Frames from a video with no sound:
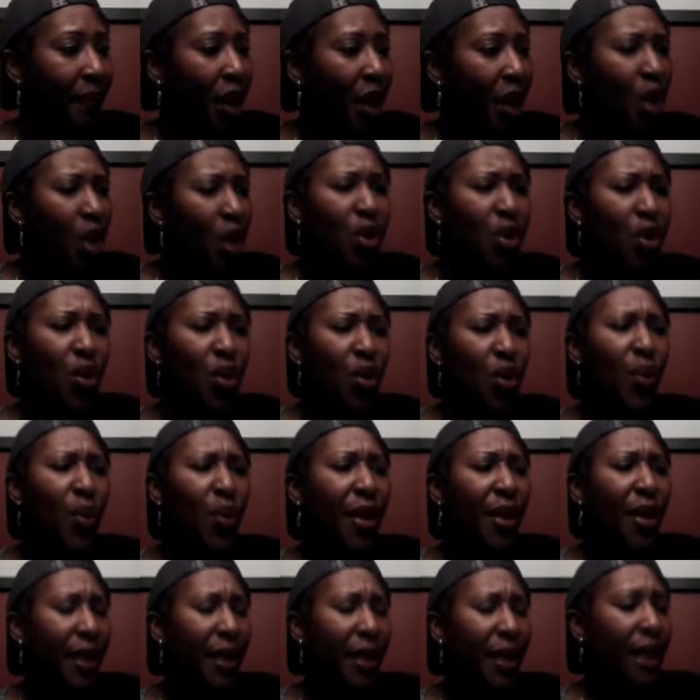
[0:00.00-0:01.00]
Soon
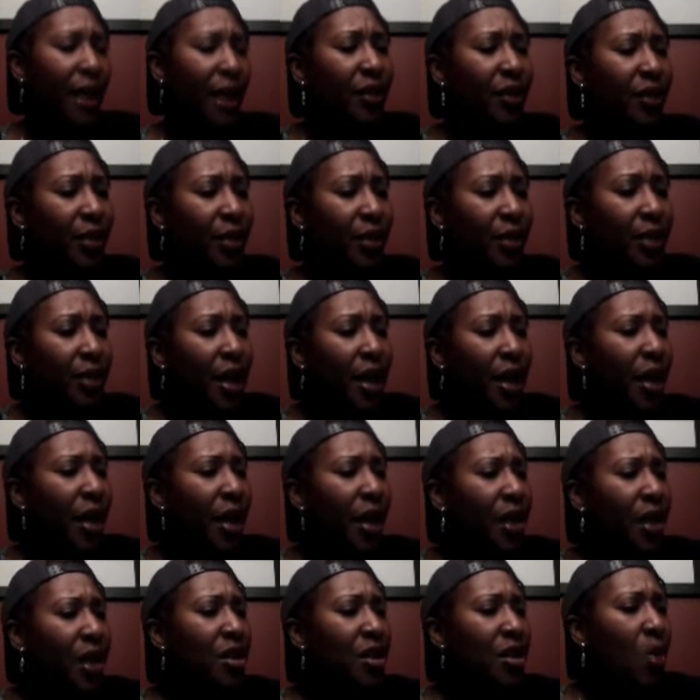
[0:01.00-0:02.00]
thereafter,
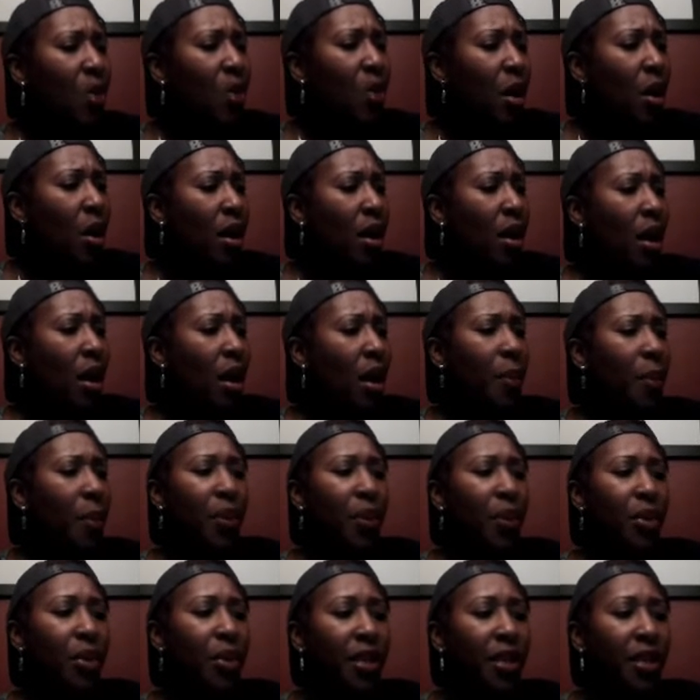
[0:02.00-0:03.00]
another squad car
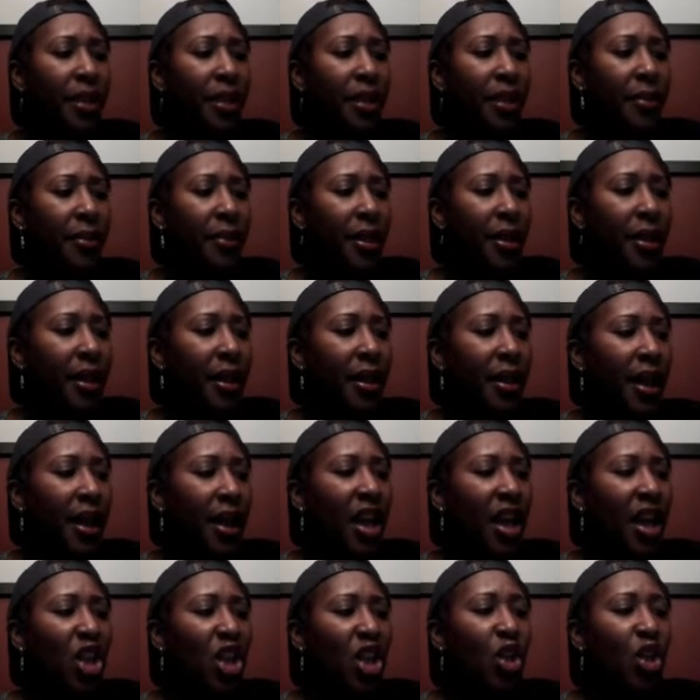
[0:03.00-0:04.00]
pulled up,
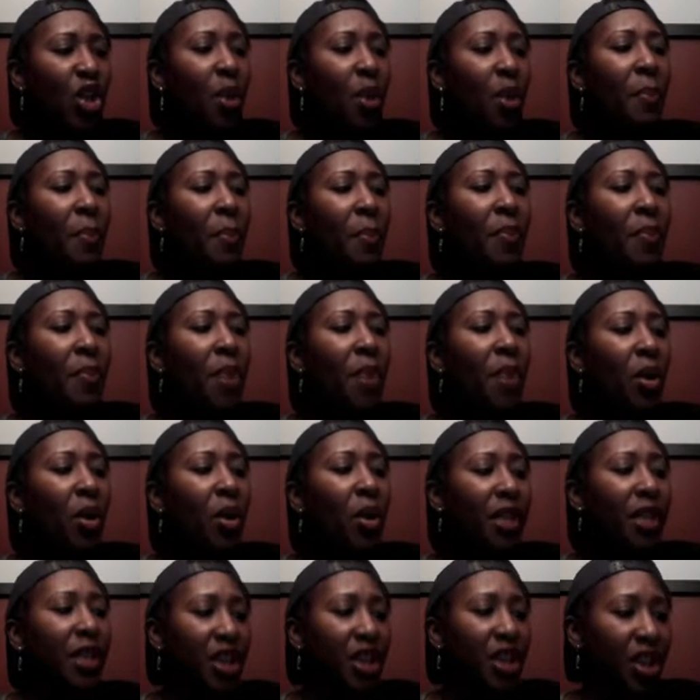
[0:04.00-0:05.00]
and a short,
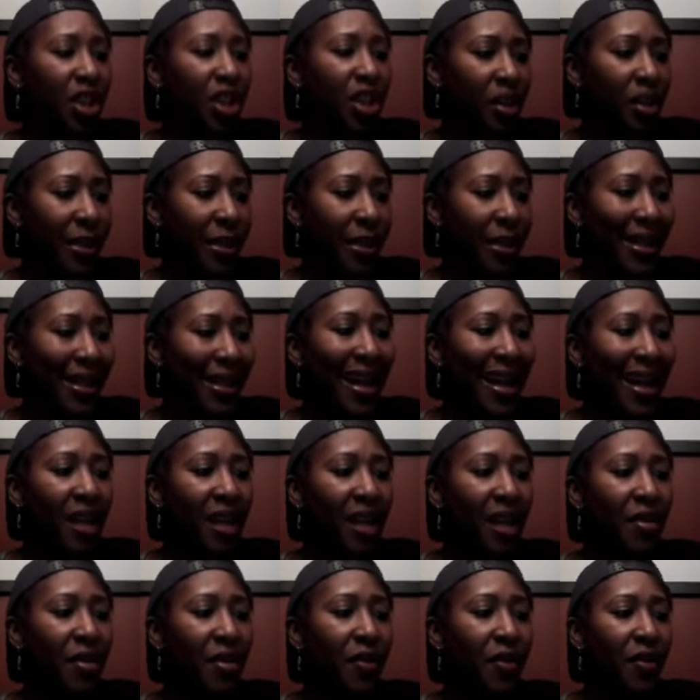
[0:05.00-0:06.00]
balding gentleman got
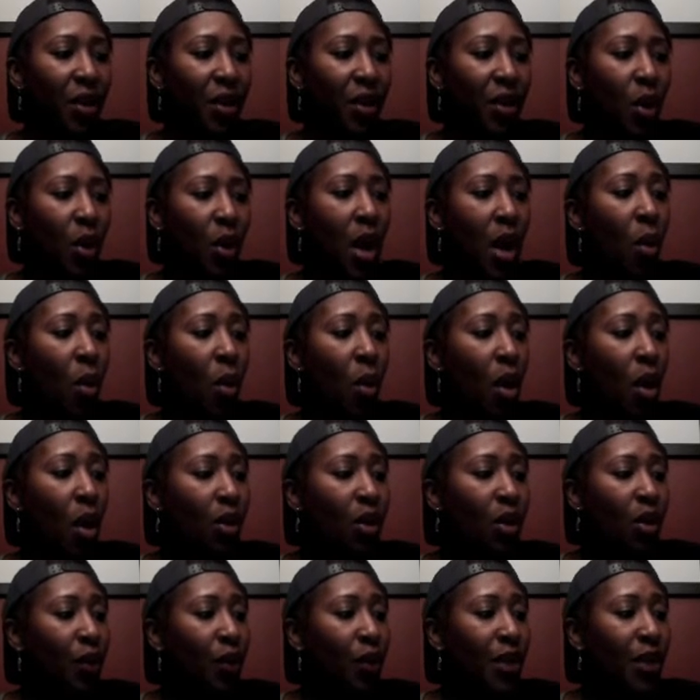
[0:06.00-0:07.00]
out of the vehicle and
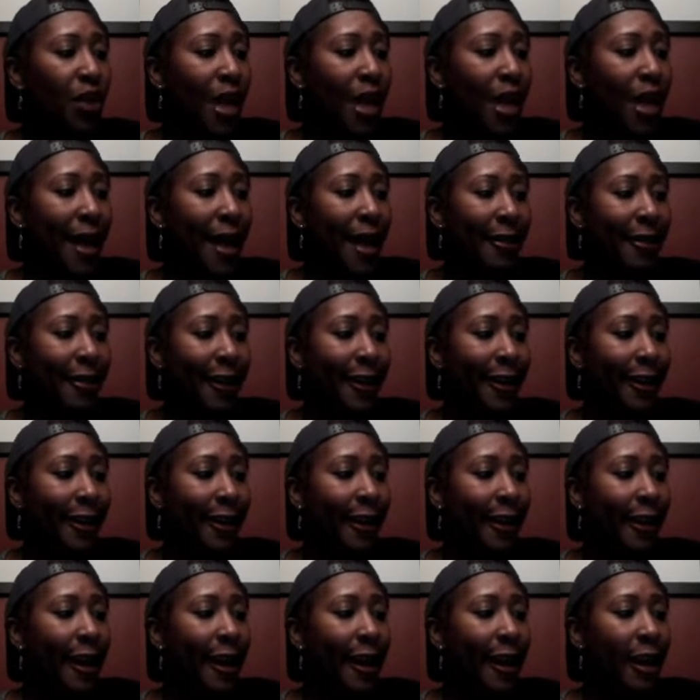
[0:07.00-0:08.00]
walked over to Aunt
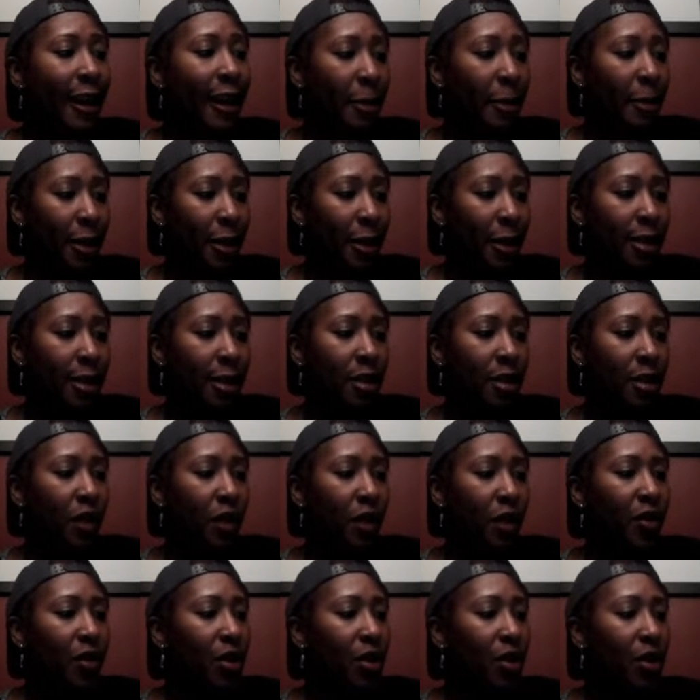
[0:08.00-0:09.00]
Thea and the police
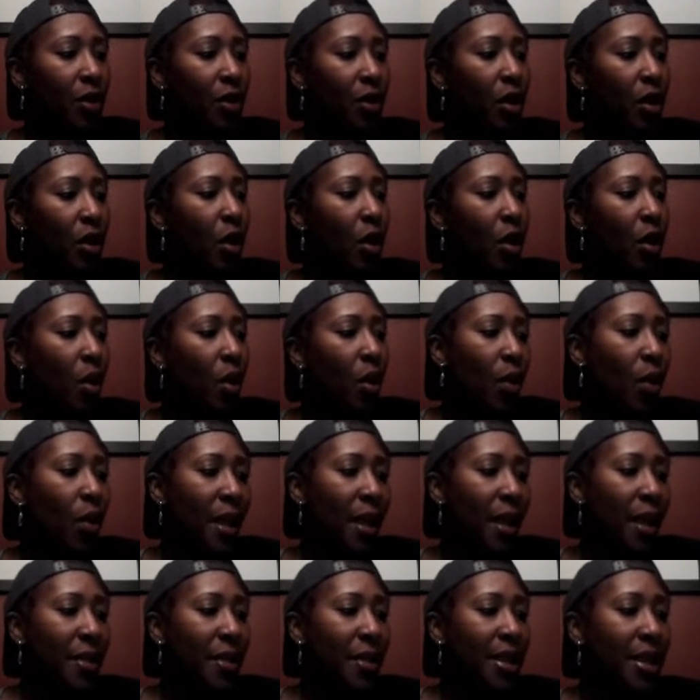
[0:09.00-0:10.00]
officer who
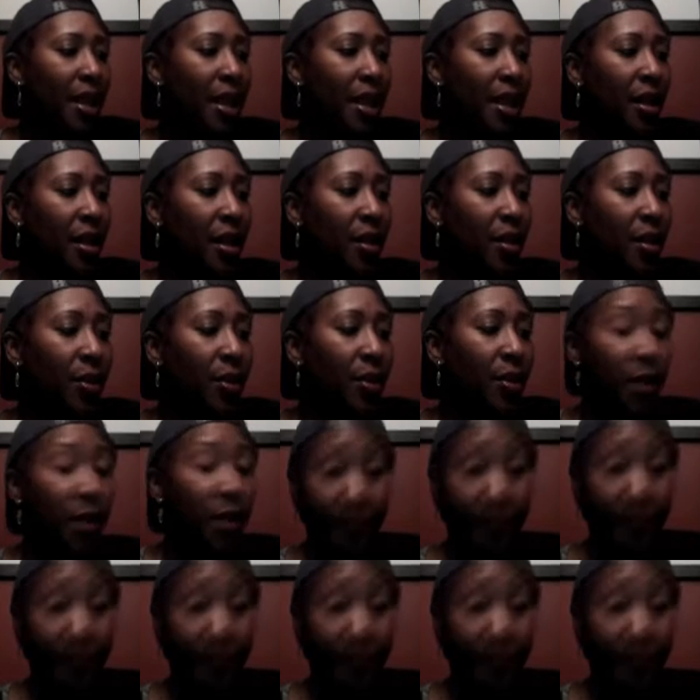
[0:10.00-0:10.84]
had been taking notes.